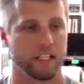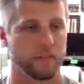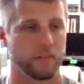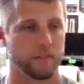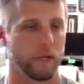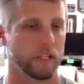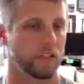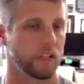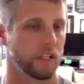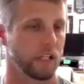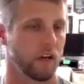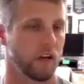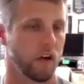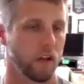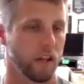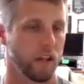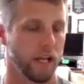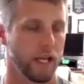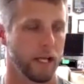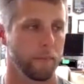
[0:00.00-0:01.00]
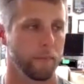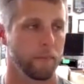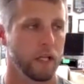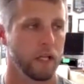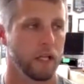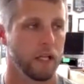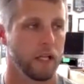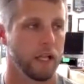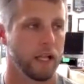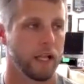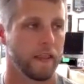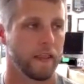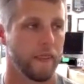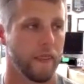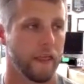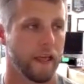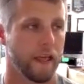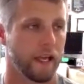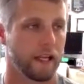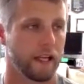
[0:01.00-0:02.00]
isometric, and all that.
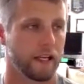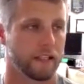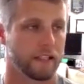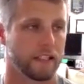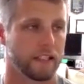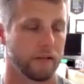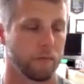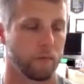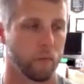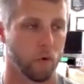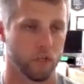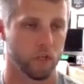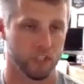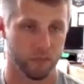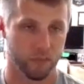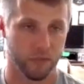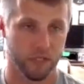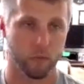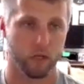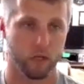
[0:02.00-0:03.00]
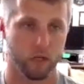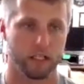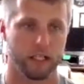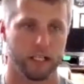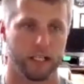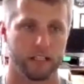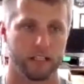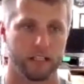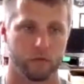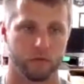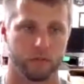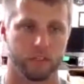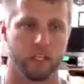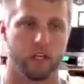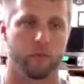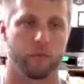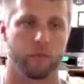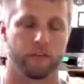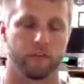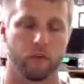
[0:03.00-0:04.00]
And then did more speed work, like I was
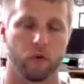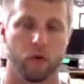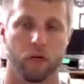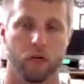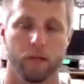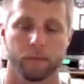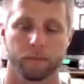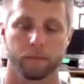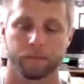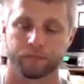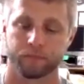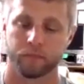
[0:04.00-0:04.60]
telling before.